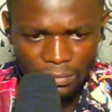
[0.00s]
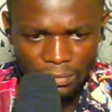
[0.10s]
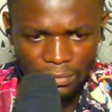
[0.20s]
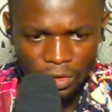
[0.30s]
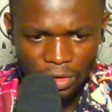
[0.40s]

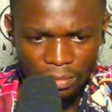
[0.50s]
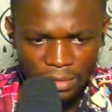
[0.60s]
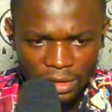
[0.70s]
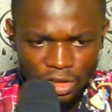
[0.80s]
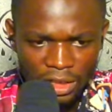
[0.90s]
Okay,
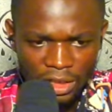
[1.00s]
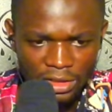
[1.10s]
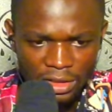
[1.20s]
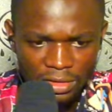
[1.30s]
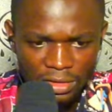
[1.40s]
opponent strikes
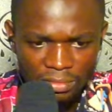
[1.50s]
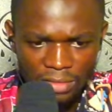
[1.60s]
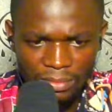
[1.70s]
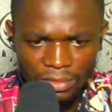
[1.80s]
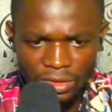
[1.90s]
here. I'm
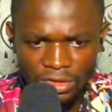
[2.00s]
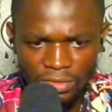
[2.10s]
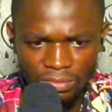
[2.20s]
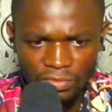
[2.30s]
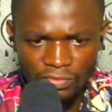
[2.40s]
happy with this
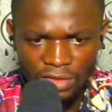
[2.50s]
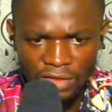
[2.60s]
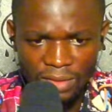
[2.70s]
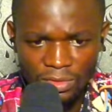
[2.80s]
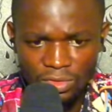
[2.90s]
move. If
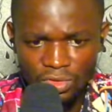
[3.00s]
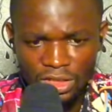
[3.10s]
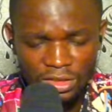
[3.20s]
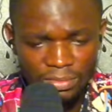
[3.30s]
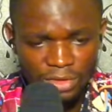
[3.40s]
I'm able to trade
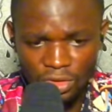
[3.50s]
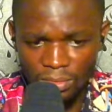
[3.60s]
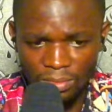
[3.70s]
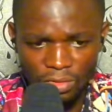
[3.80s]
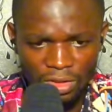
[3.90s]
this bishop,
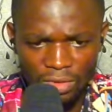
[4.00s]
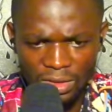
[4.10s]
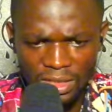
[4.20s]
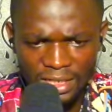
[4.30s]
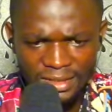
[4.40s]
I'm okay with
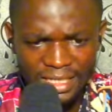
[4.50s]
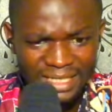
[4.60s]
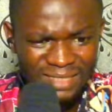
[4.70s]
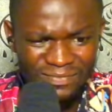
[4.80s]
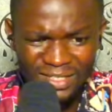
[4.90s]
that. That's
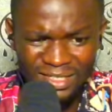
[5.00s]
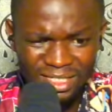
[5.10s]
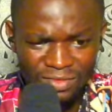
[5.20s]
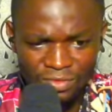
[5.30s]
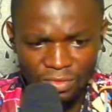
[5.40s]
a very
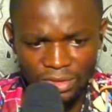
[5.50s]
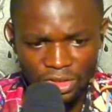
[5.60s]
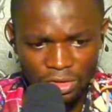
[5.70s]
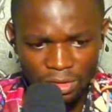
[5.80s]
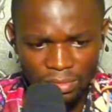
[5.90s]
evil
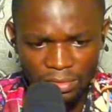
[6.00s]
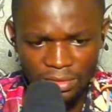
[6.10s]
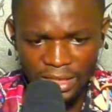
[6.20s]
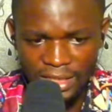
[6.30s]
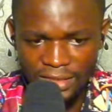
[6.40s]
bishop.
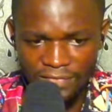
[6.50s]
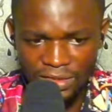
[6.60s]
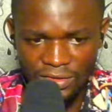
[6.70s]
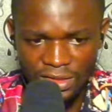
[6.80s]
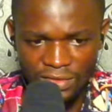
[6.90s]
That's a
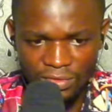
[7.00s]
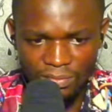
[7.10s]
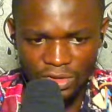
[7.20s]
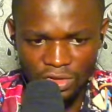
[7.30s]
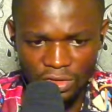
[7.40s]
very evil
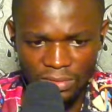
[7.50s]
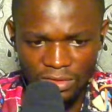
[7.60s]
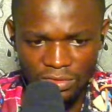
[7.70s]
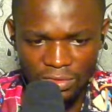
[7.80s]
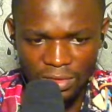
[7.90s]
bishop. I
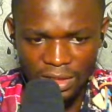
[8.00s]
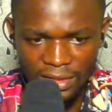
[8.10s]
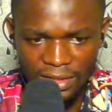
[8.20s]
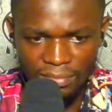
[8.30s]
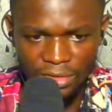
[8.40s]
do not like
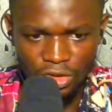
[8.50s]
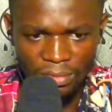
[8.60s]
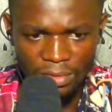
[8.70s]
that bishop.